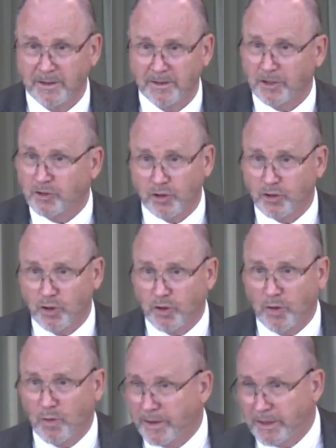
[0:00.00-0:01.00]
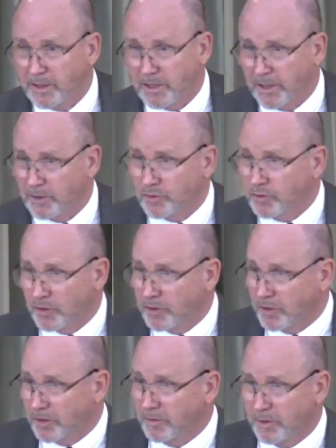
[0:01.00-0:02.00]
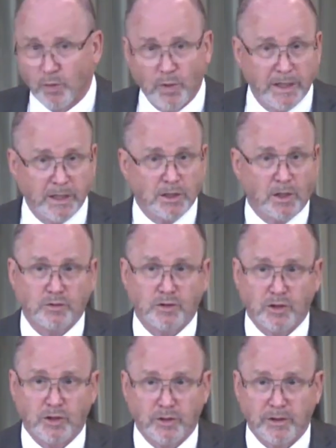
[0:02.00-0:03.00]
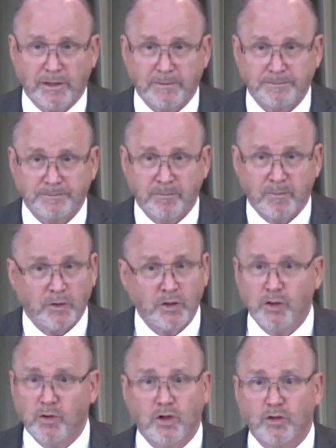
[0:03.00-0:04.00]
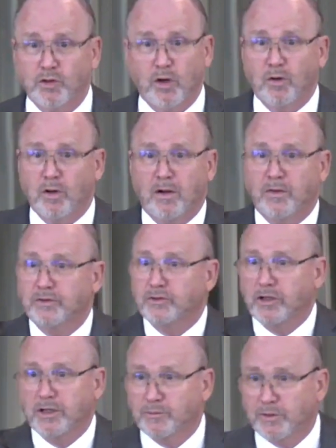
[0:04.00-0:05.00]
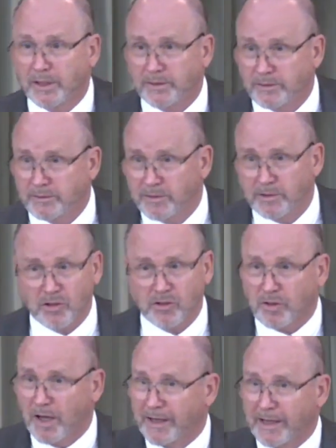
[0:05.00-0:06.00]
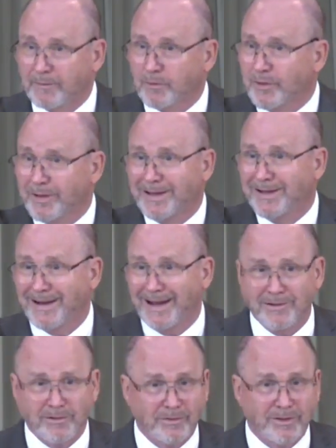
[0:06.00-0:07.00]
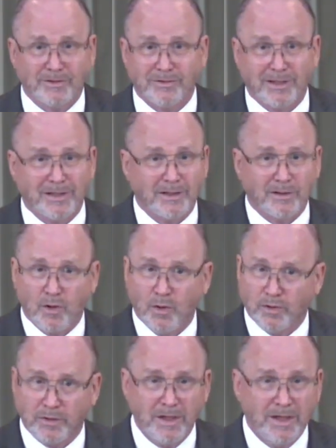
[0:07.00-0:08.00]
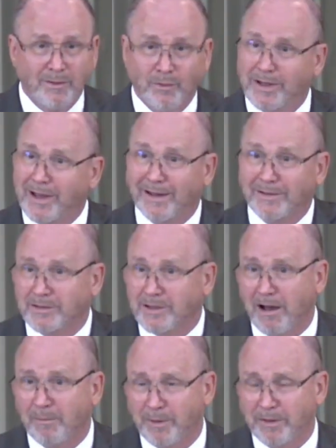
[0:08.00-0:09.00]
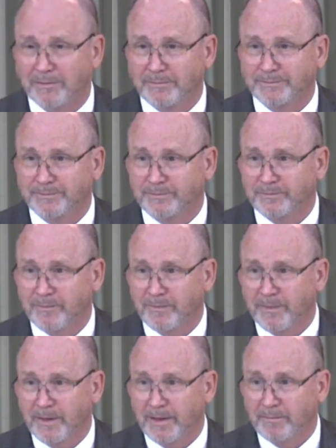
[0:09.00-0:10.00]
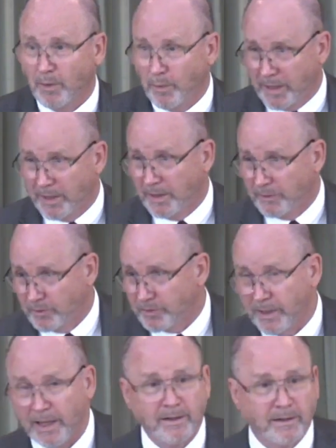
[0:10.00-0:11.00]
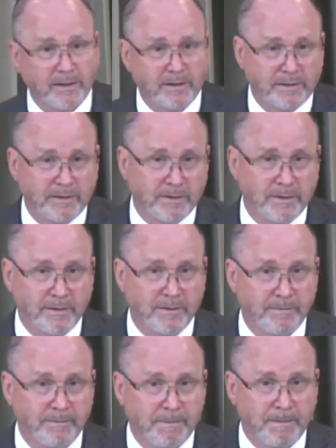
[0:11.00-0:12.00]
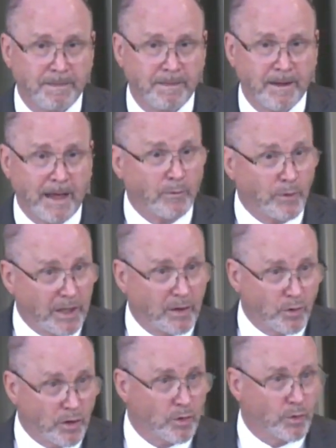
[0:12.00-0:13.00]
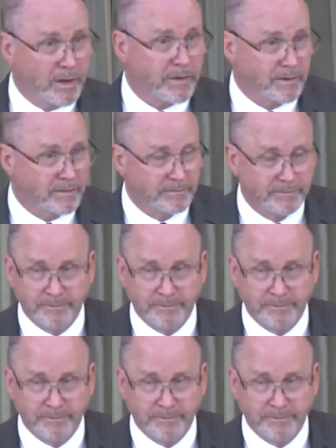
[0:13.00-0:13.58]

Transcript: that you're doing what He tells you to do and the way He told you to do it. You don't control all the circumstances. It's just like everything in nature that He set in course. We can't stop it, but we can understand it, and we can work with it,